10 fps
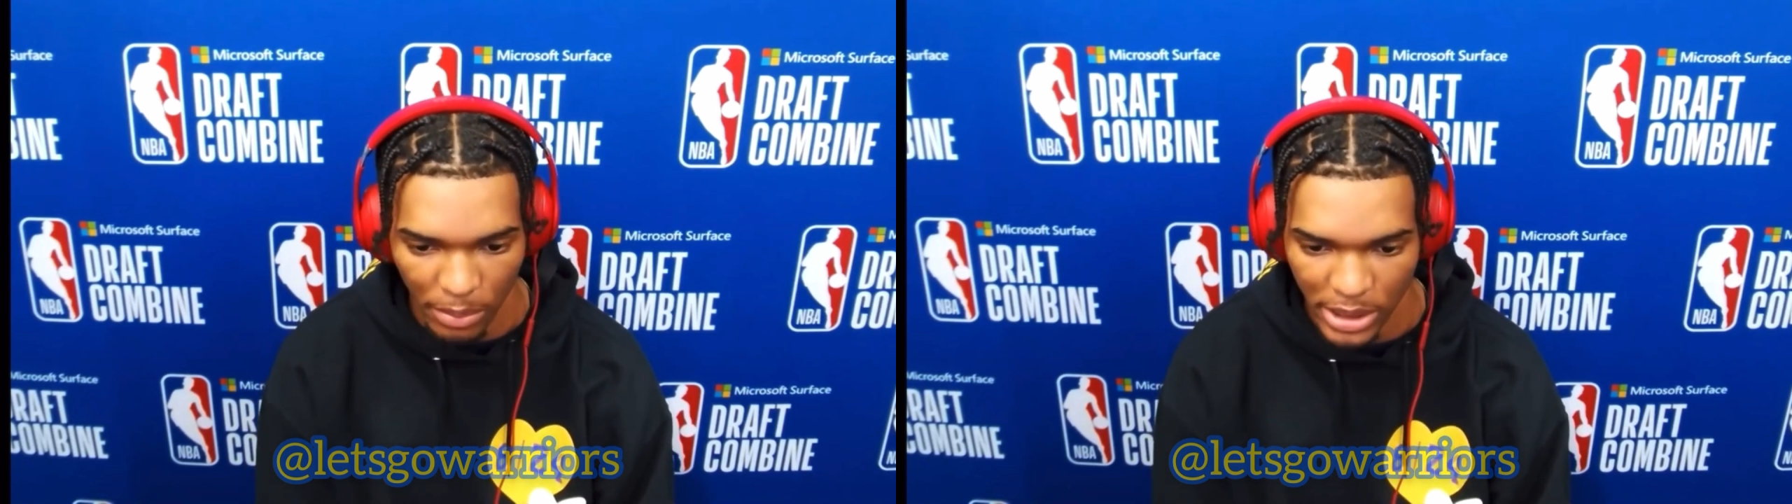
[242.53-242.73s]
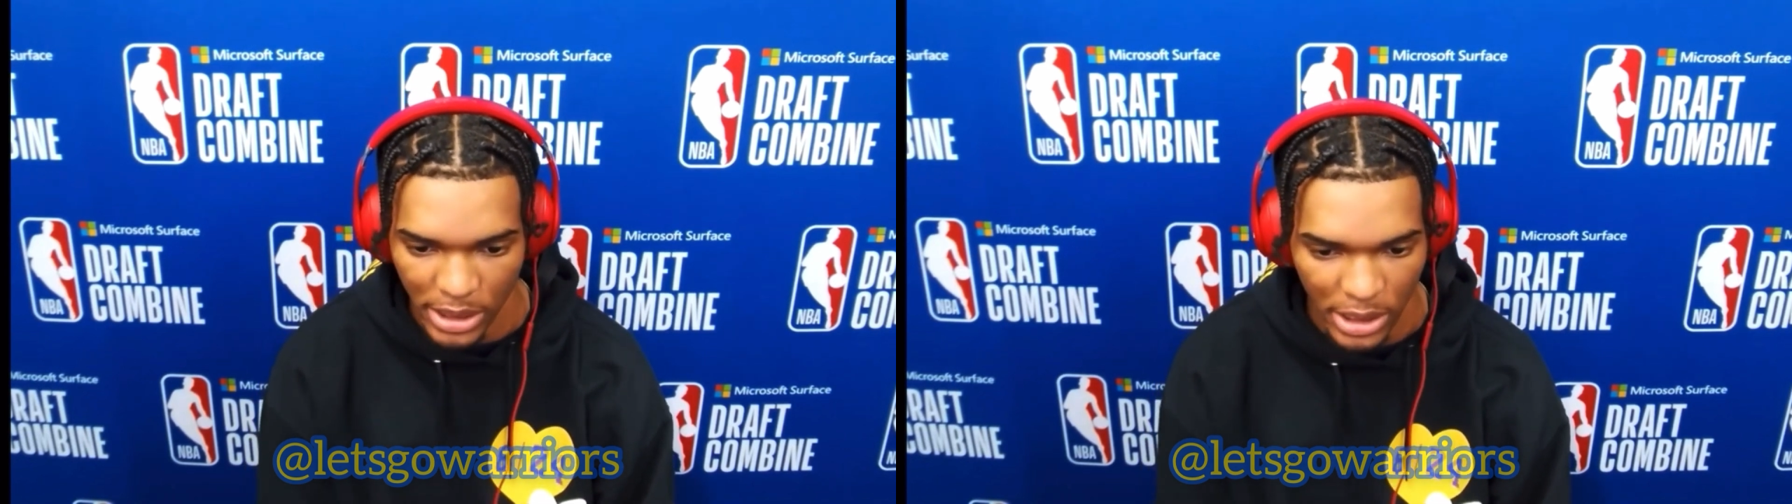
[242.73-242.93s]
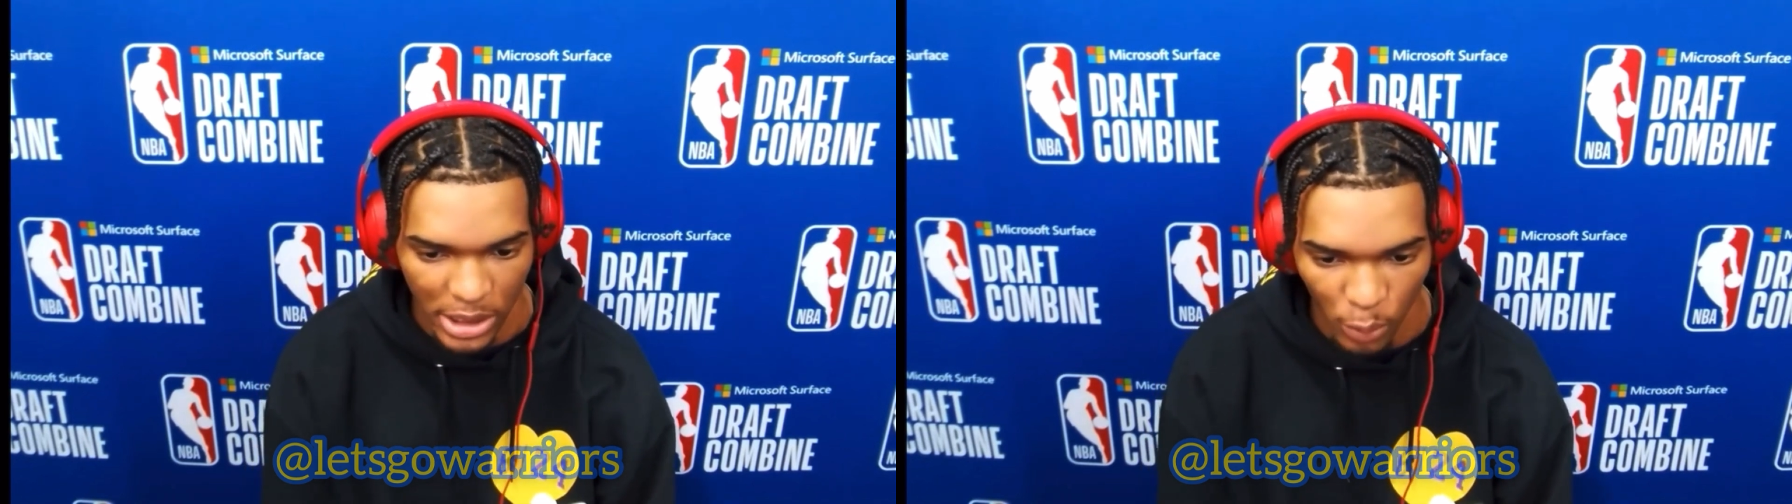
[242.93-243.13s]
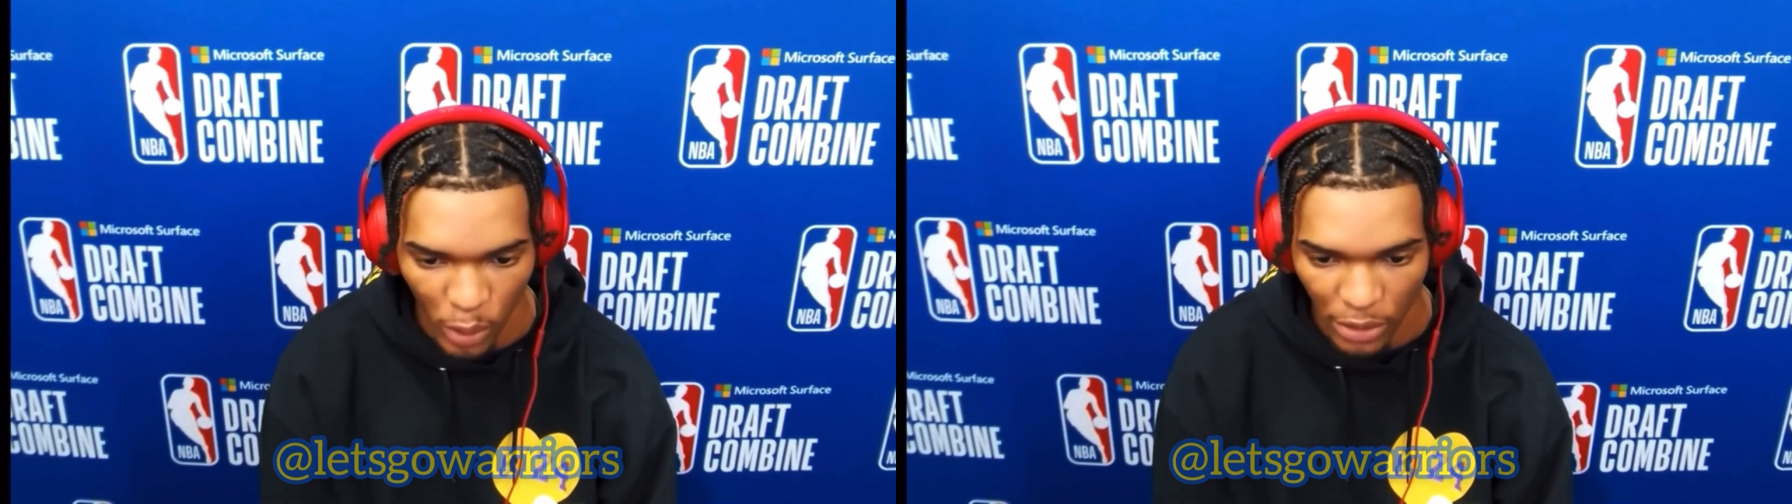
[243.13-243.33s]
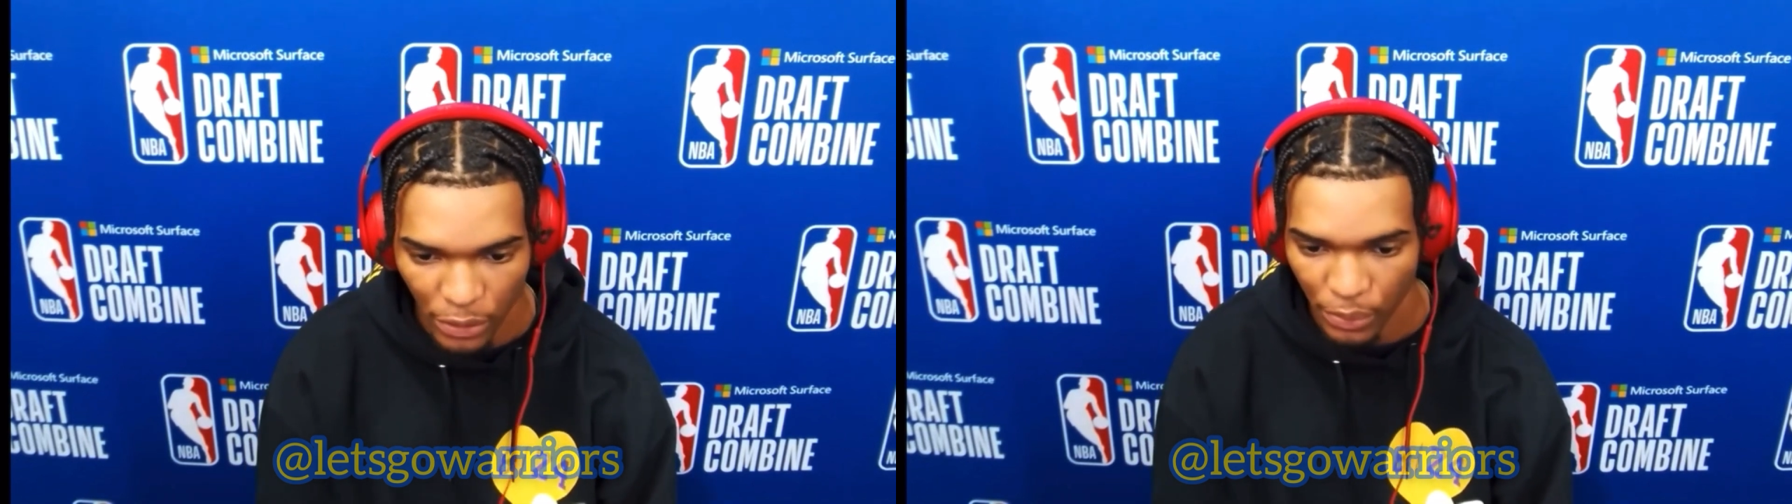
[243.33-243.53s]
position is
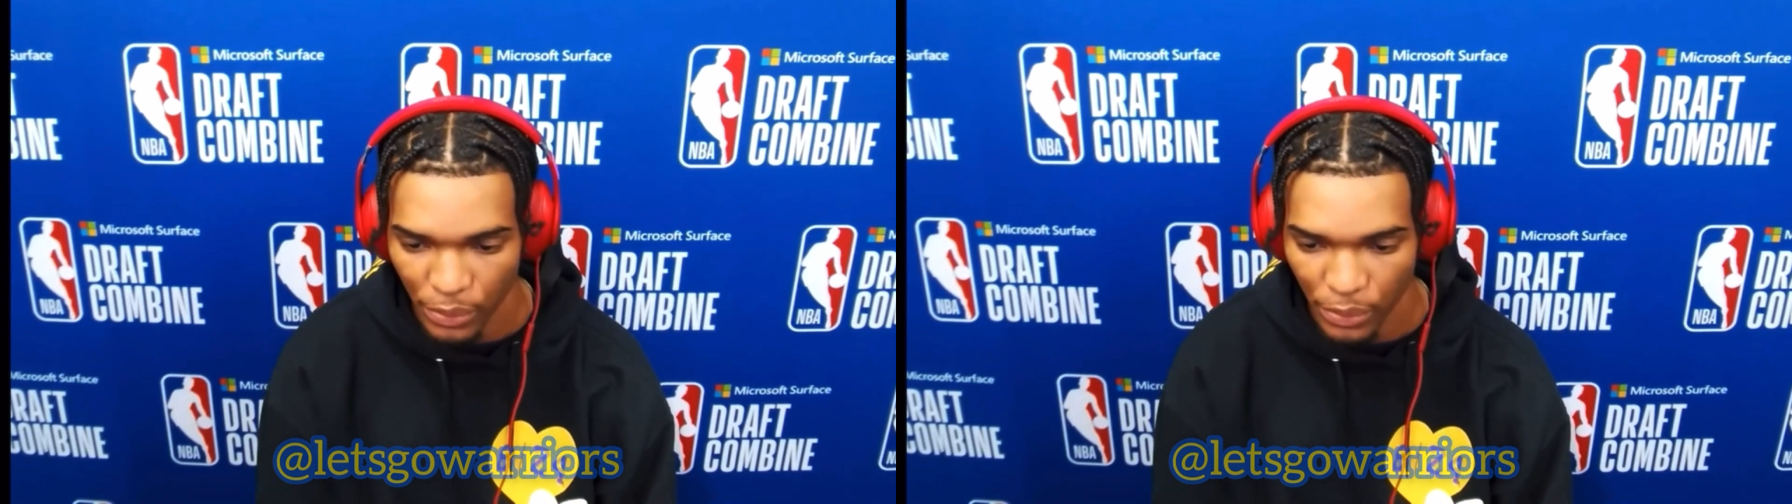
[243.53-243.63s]
1 through